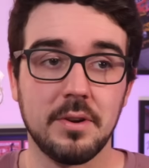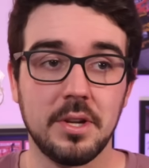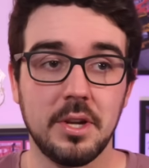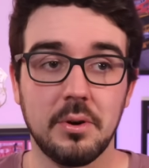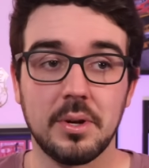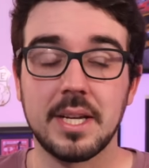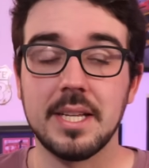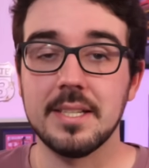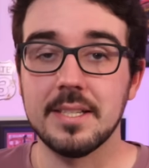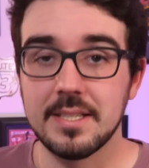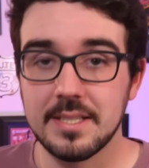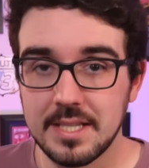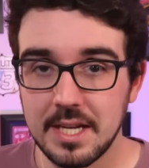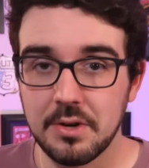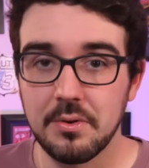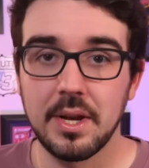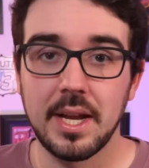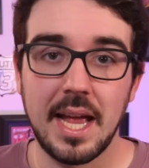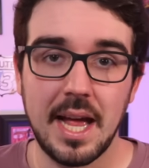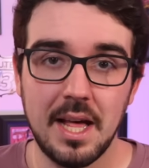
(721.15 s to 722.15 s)
You know,
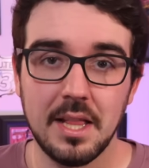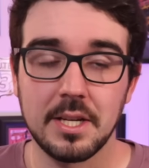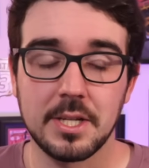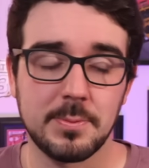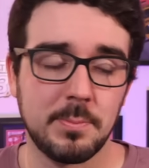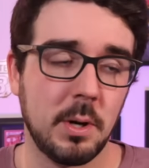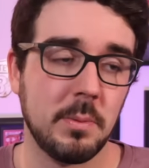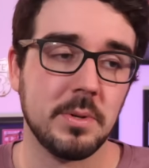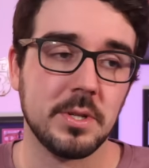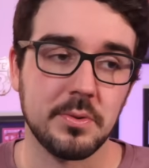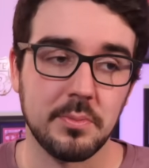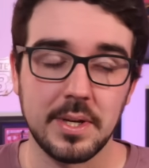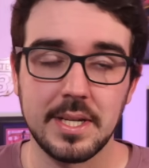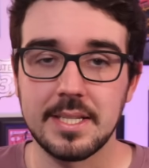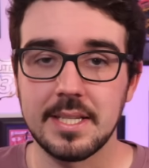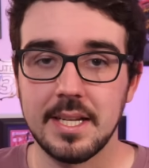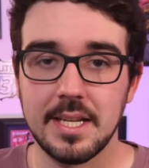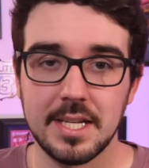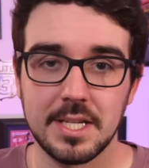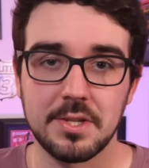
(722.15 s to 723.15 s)
considering Alex Bowman's
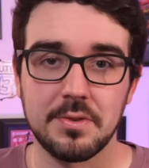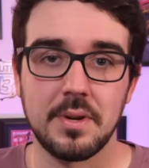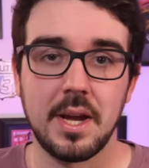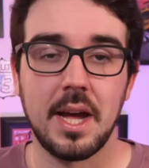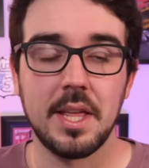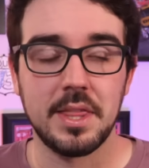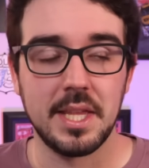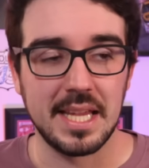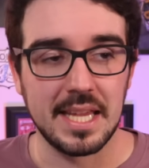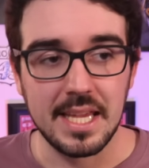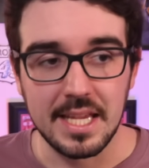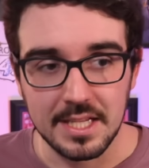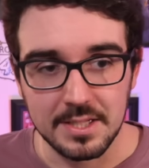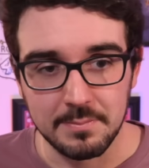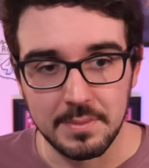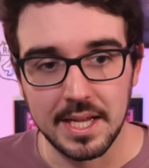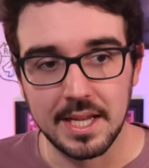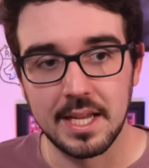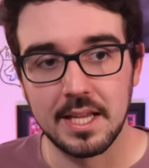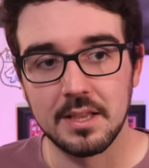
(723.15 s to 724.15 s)
recent history, I think he's
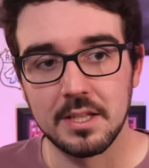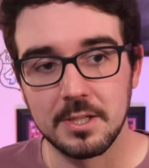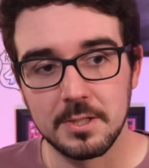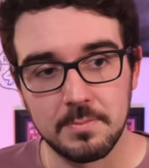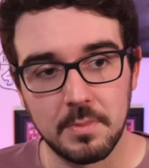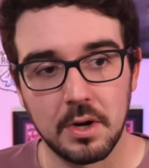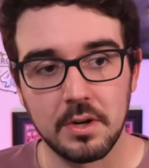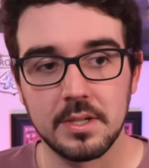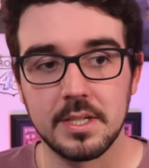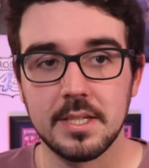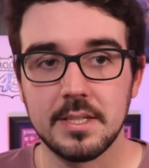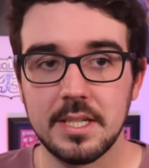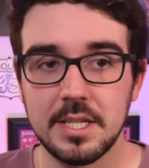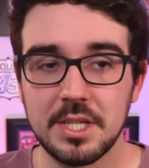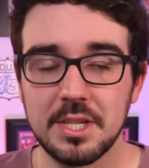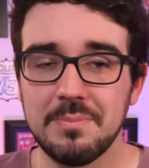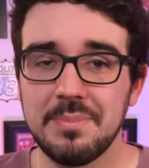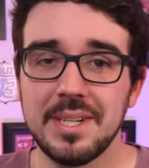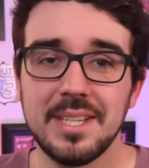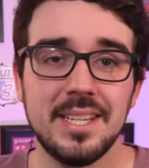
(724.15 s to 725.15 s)
making the smart
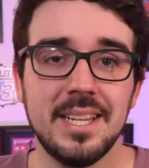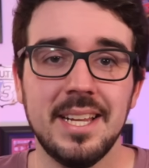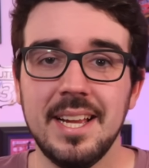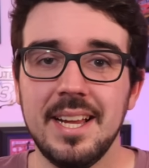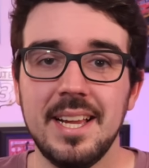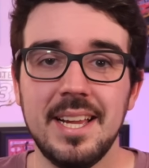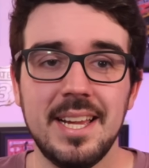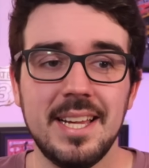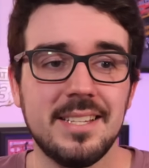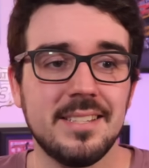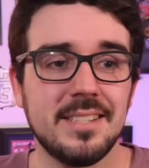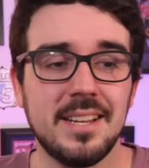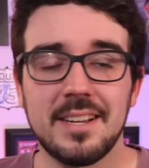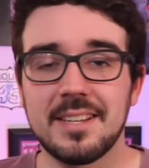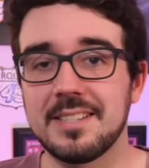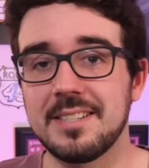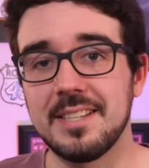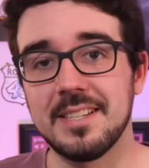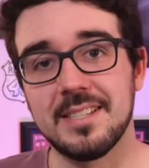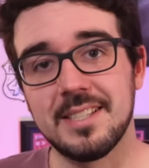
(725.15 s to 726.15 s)
decision, but it
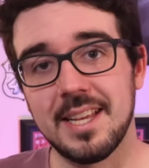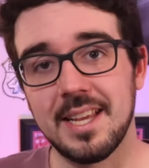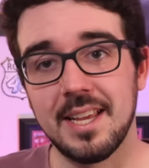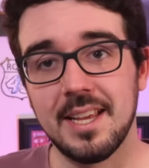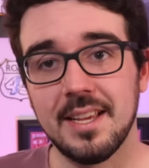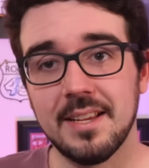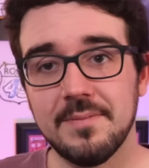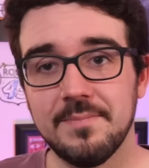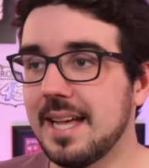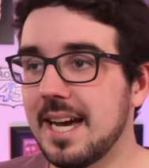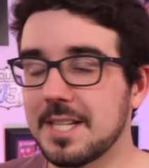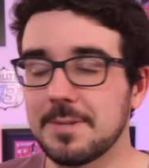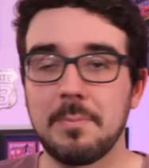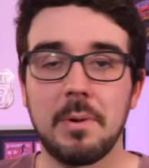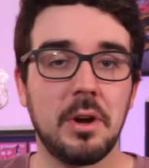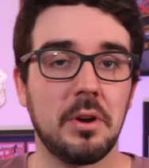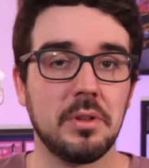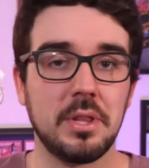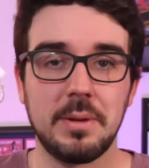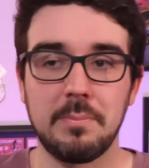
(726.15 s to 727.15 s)
sucks to see. That's
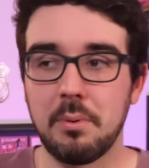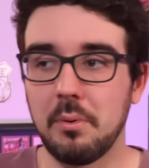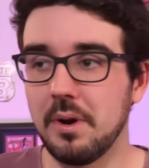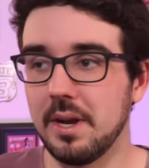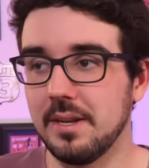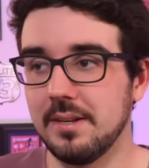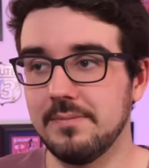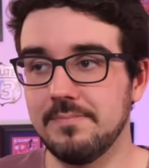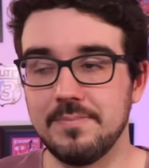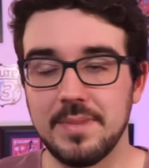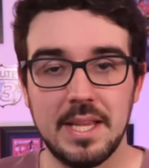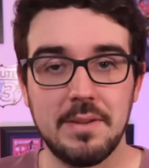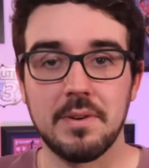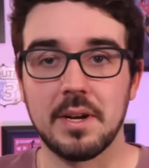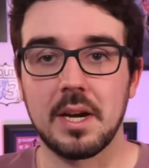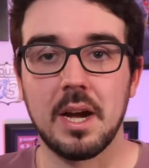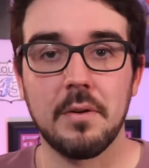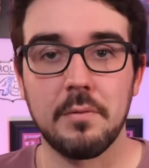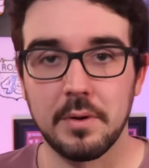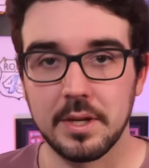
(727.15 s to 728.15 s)
my only point in even
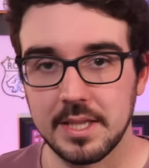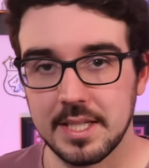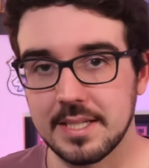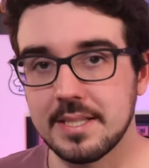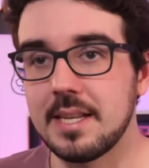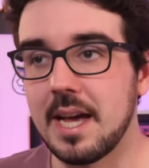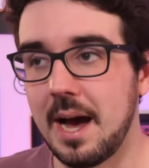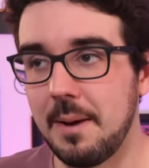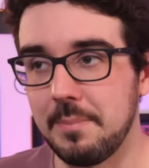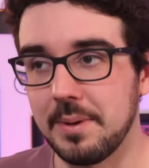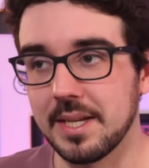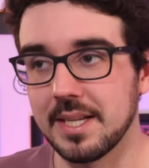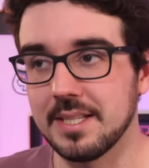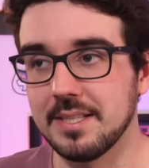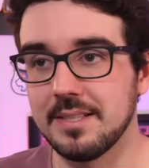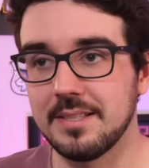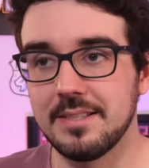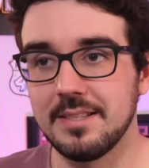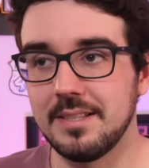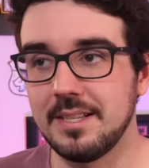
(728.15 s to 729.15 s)
covering this topic,
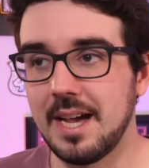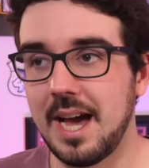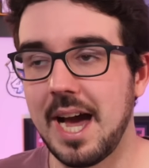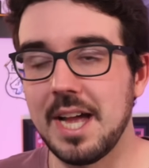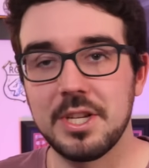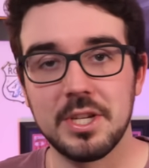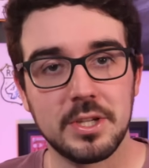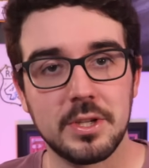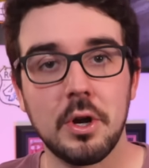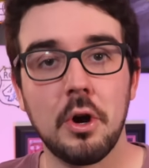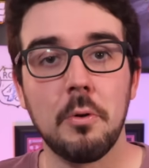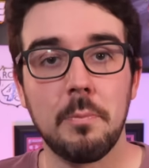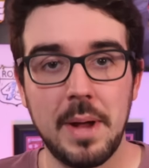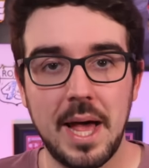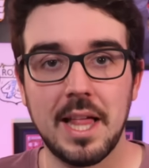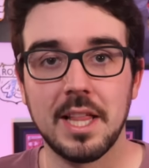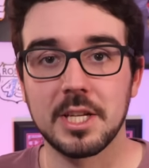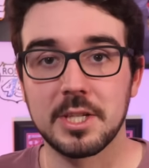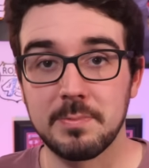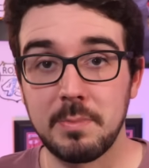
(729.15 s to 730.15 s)
is I just hope
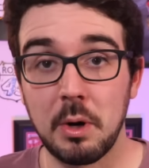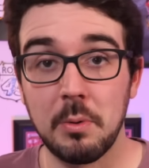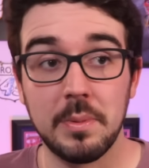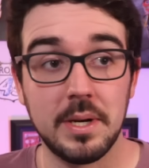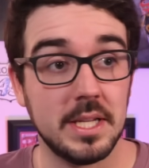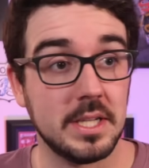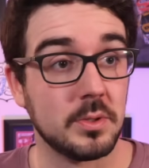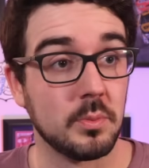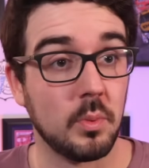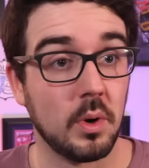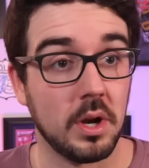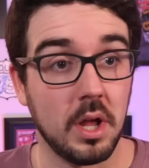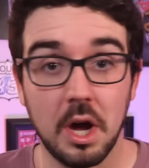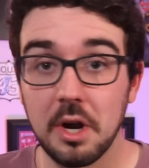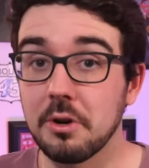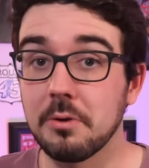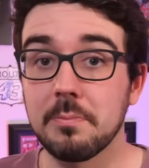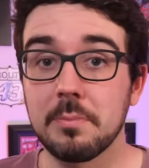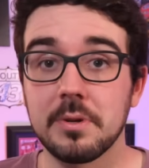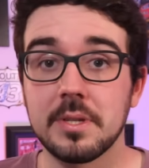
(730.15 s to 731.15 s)
Alex Bowman is
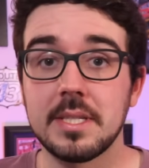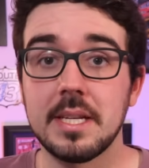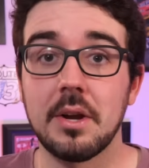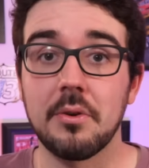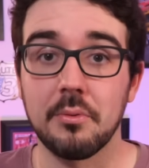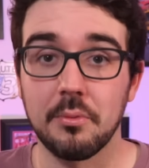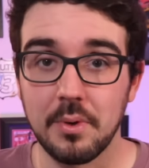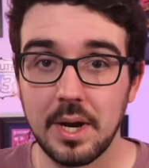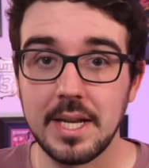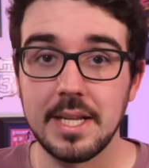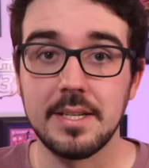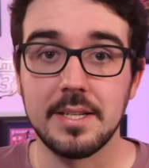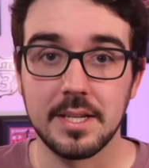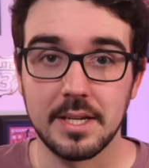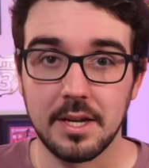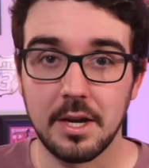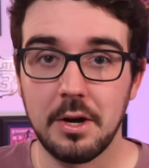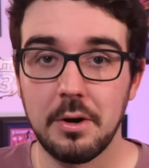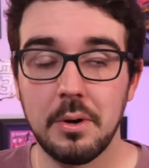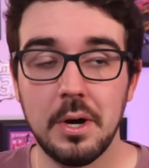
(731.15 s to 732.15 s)
100% ready to
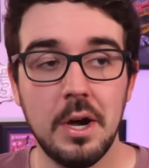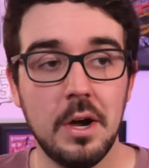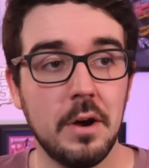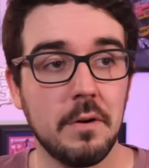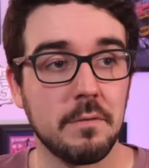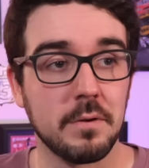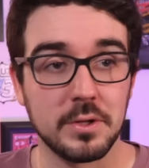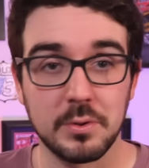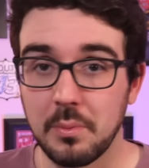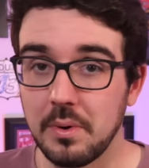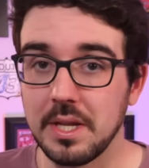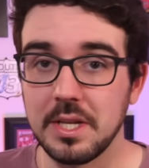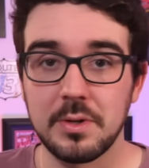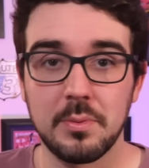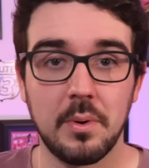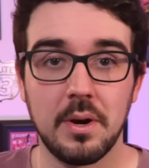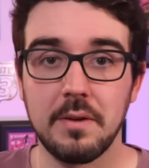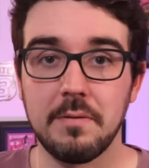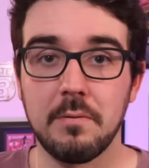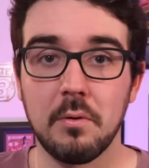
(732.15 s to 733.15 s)
go for
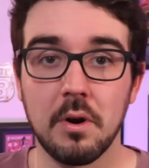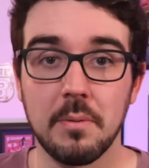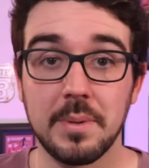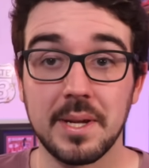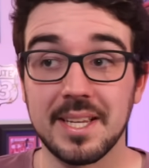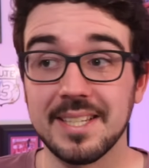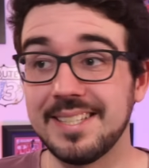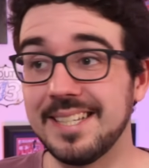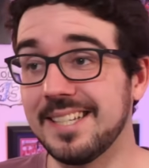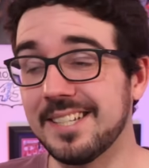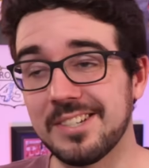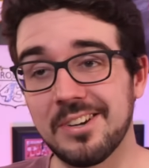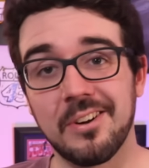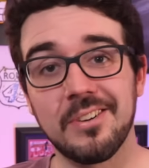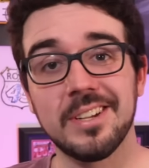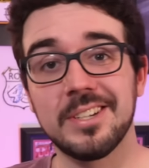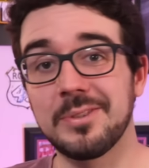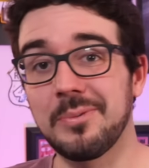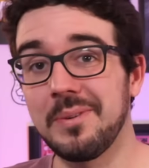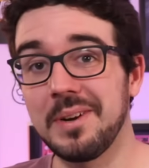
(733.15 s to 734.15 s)
2024, because he
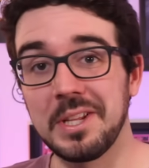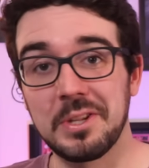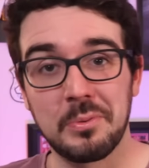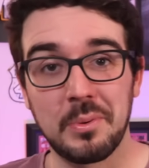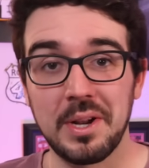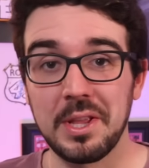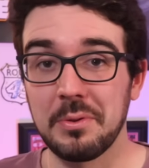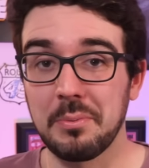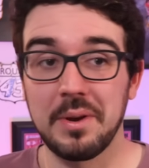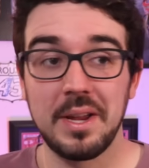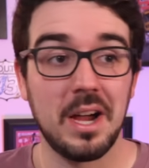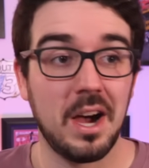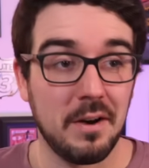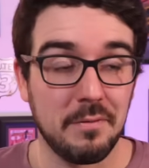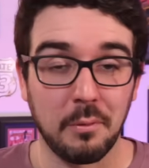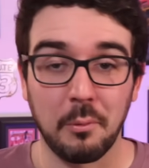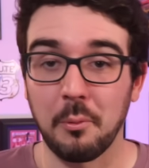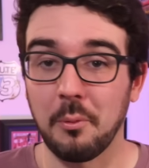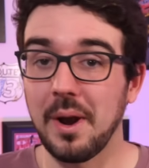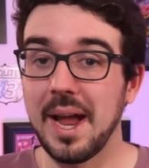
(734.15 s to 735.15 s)
started 2023
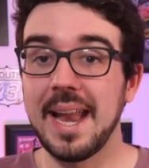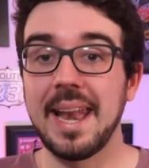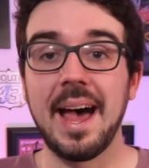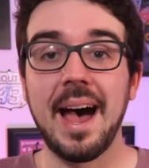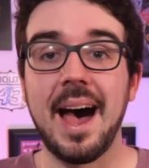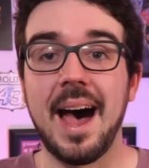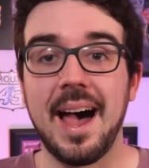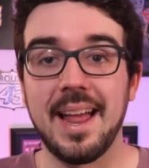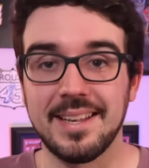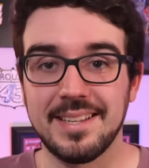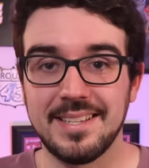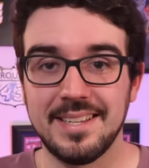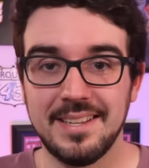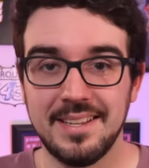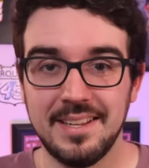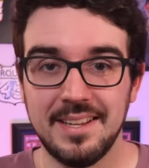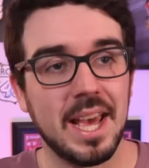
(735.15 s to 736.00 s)
off red hot.